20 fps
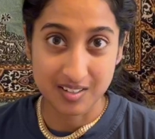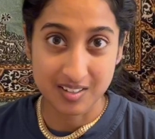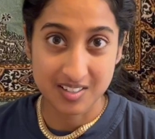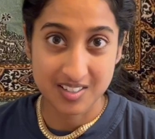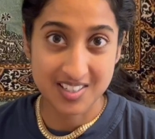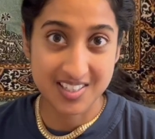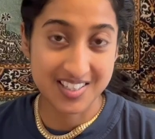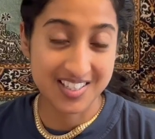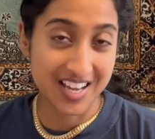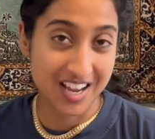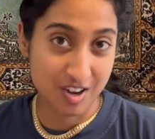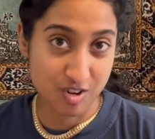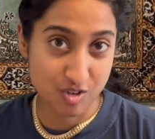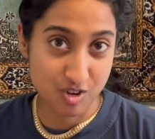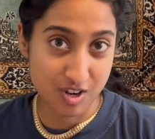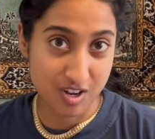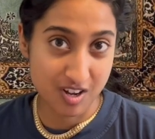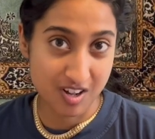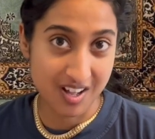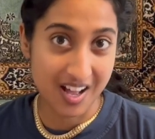
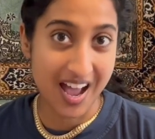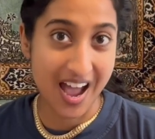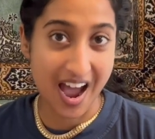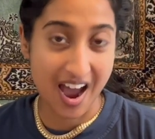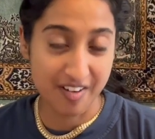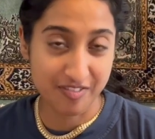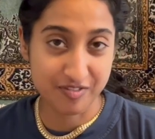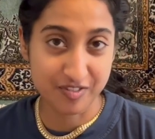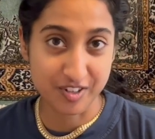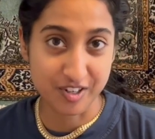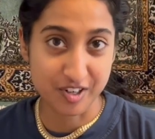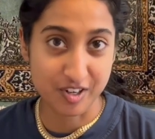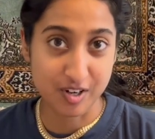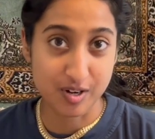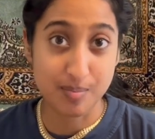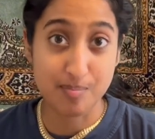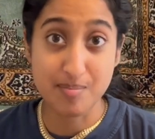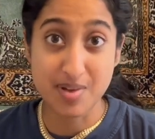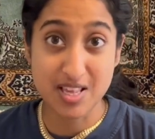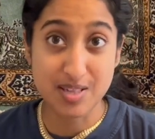Scadrial after
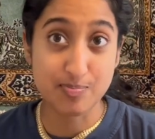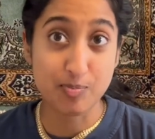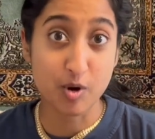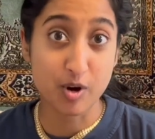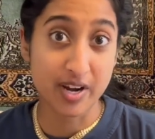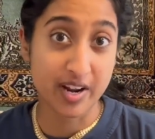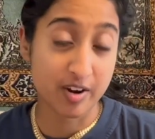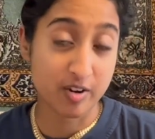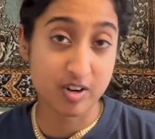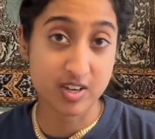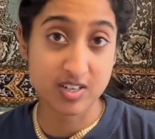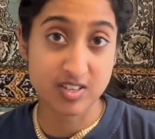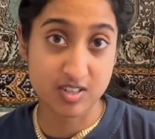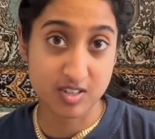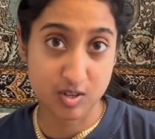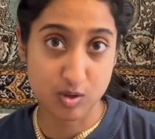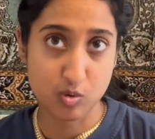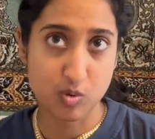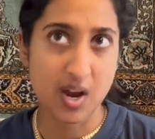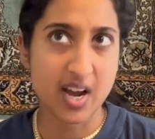Mistborn Era
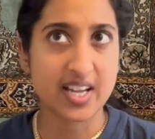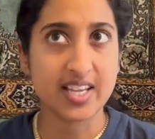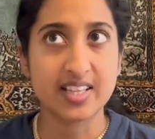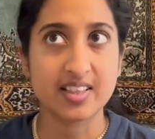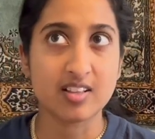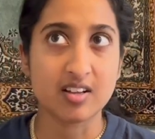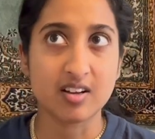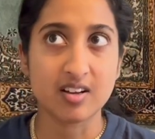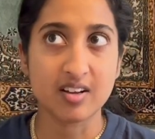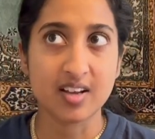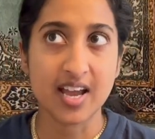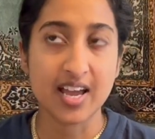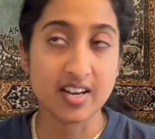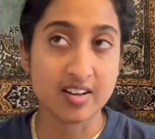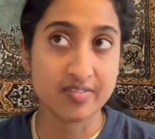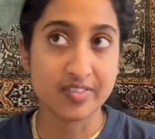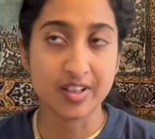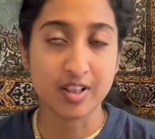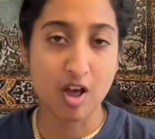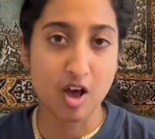2, i.e. the end of
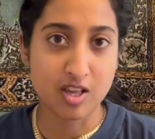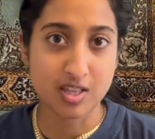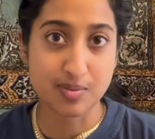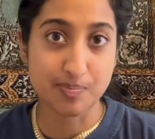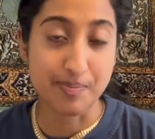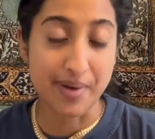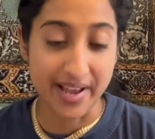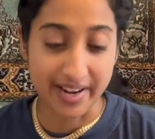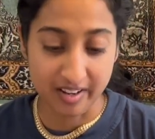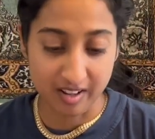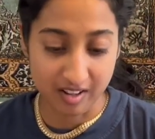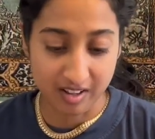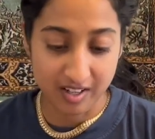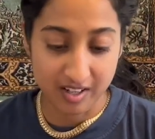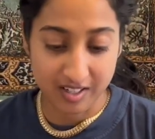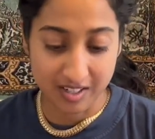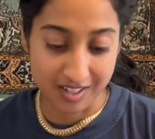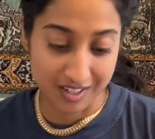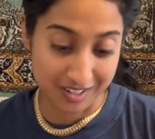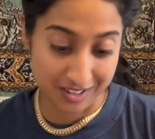the Lost Metal,
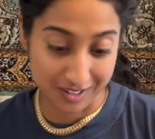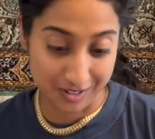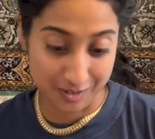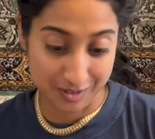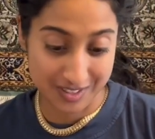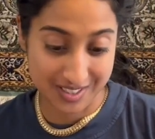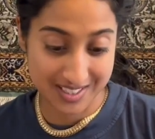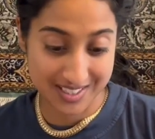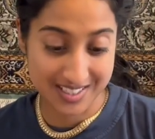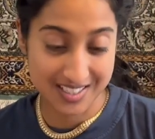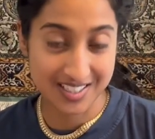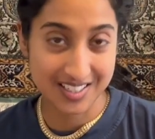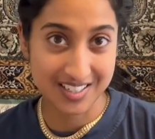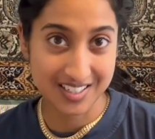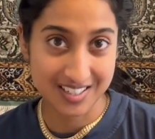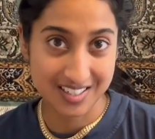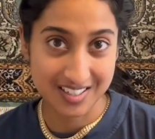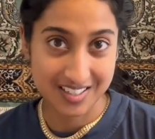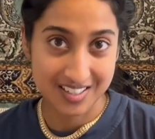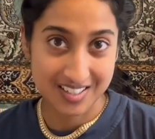concludes.
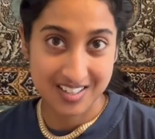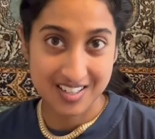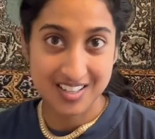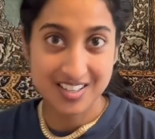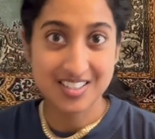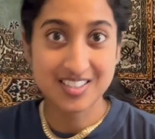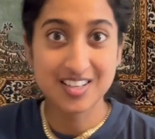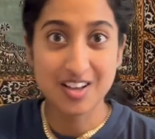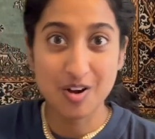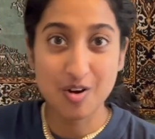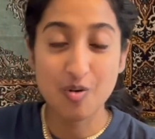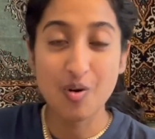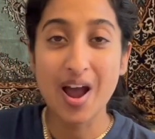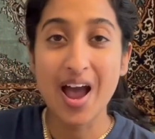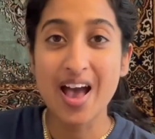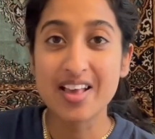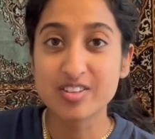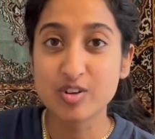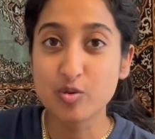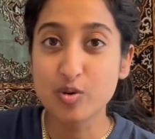So,
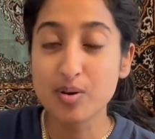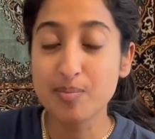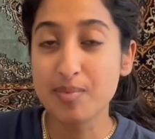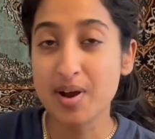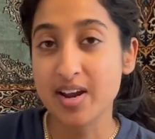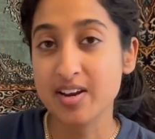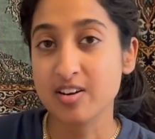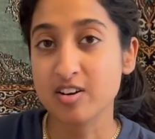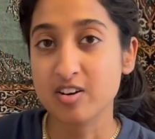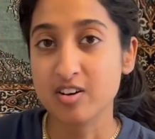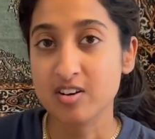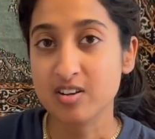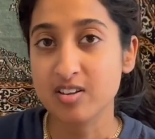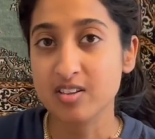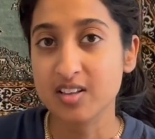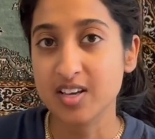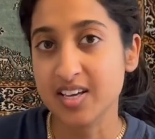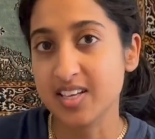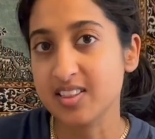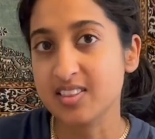as a reminder,
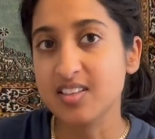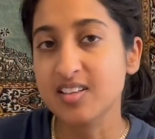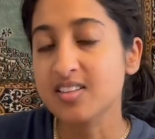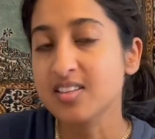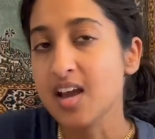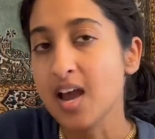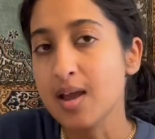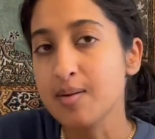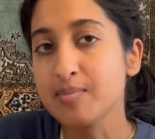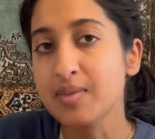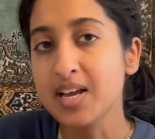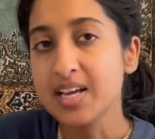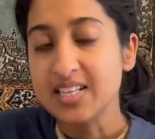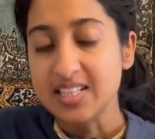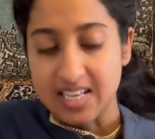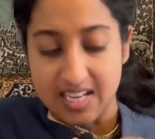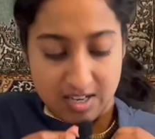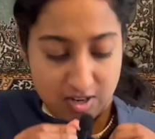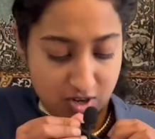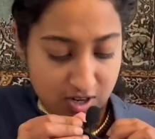like, the timelines
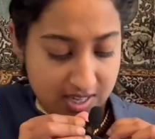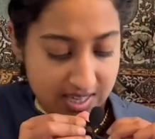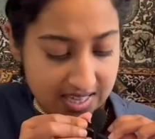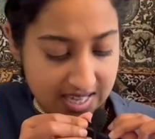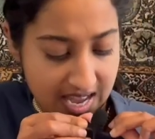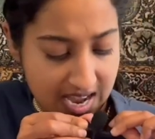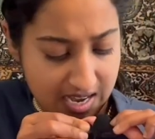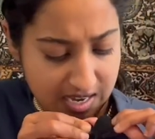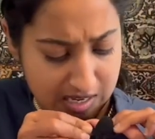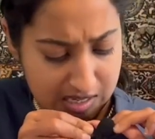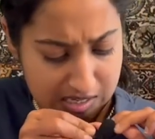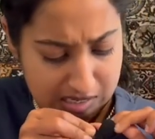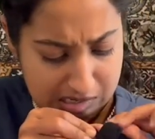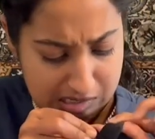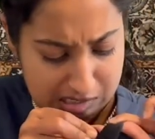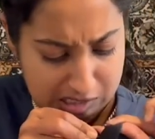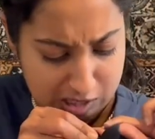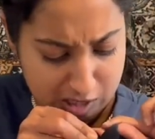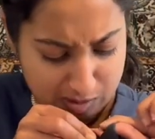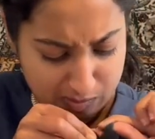intersect.
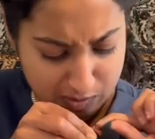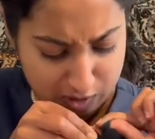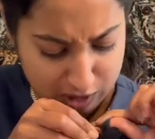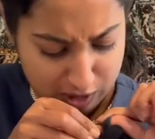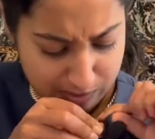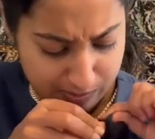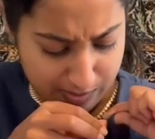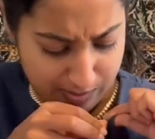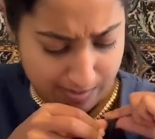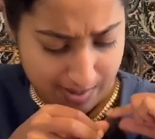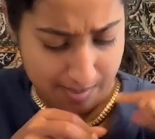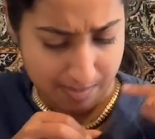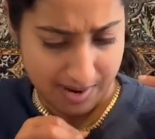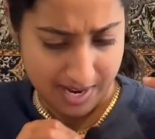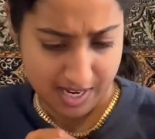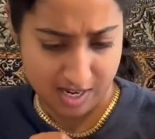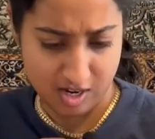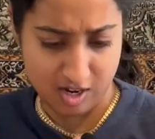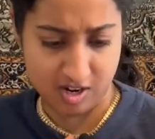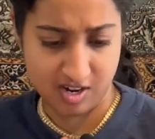Sorry, I'm just gonna put my
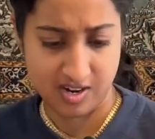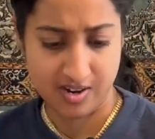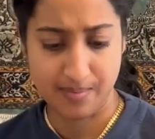mic here.